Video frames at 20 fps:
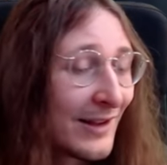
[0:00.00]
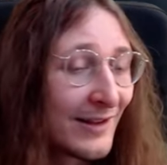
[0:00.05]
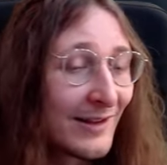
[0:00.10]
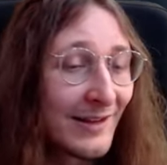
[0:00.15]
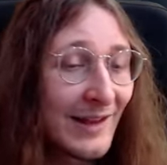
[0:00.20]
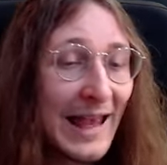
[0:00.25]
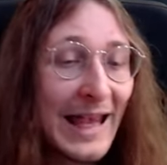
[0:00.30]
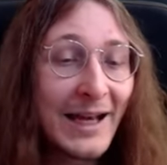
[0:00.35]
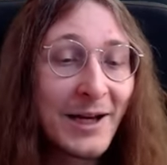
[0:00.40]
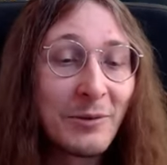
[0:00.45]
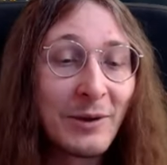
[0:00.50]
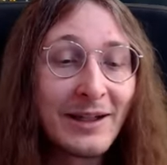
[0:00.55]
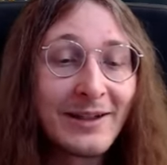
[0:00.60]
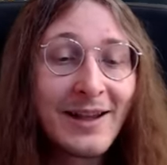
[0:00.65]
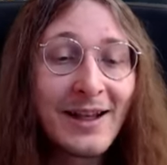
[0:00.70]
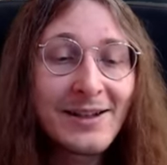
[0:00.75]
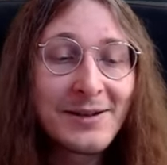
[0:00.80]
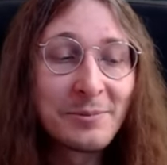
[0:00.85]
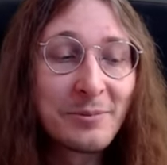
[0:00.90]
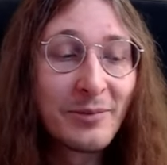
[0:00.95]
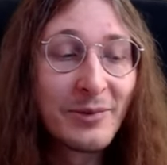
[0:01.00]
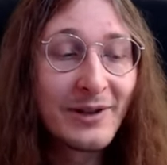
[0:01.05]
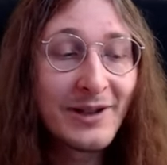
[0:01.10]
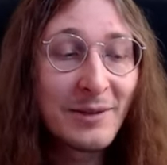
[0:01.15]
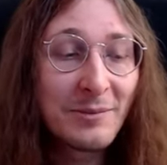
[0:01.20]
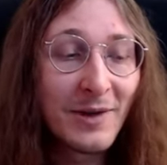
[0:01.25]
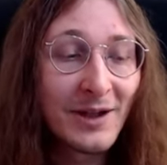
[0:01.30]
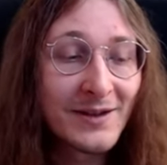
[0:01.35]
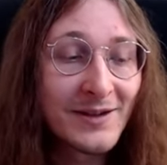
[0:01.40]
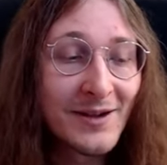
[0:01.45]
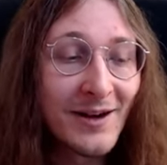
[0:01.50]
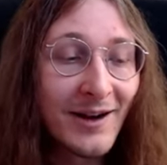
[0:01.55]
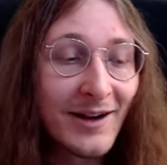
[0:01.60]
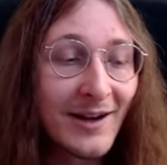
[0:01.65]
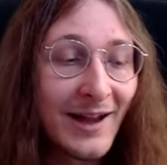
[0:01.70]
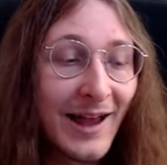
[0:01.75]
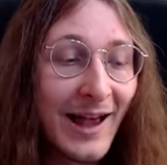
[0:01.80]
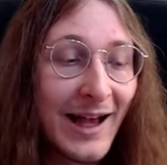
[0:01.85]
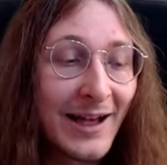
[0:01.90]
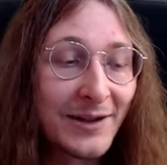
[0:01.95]
Anyway, that's pretty much all
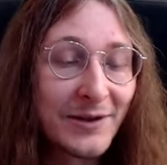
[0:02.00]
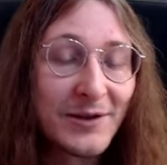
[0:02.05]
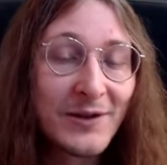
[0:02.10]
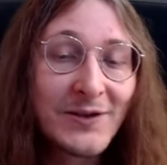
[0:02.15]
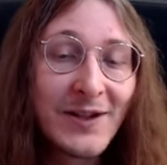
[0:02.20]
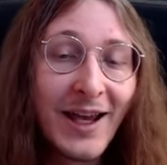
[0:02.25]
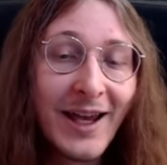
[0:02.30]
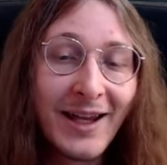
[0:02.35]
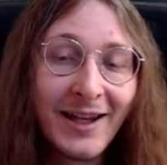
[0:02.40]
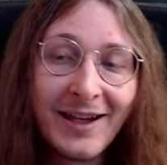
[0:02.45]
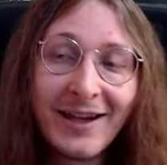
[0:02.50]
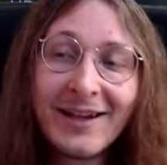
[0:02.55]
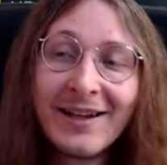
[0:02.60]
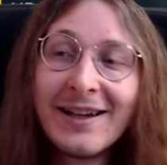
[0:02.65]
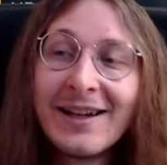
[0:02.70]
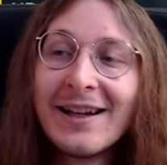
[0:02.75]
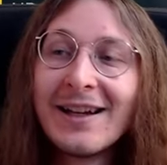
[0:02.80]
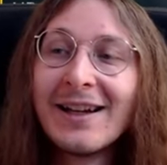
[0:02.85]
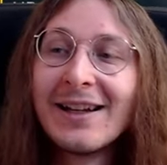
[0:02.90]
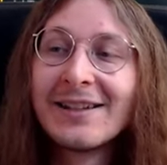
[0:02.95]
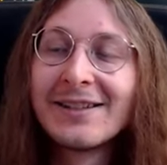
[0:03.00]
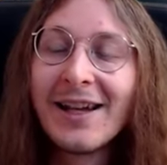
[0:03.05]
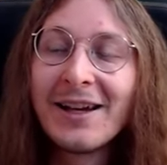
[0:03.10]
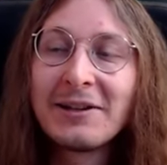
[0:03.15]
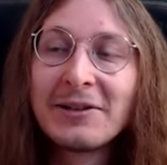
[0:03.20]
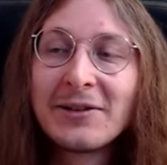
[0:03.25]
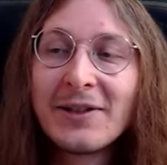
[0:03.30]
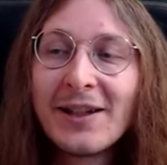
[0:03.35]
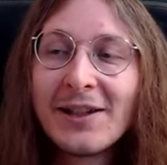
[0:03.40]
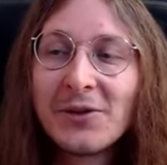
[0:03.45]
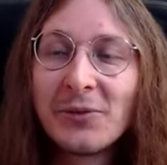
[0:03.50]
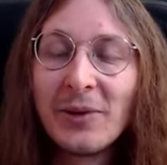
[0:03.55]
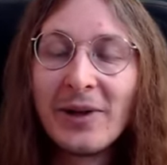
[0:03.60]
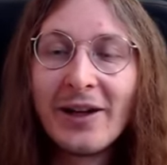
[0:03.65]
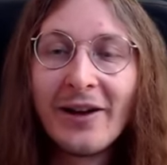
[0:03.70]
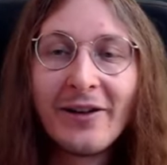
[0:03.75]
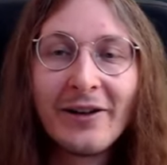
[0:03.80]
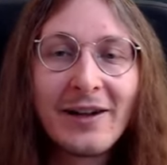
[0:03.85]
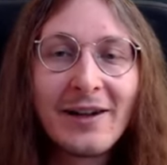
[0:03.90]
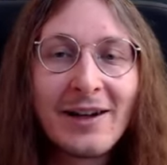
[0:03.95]
I had to say on this video.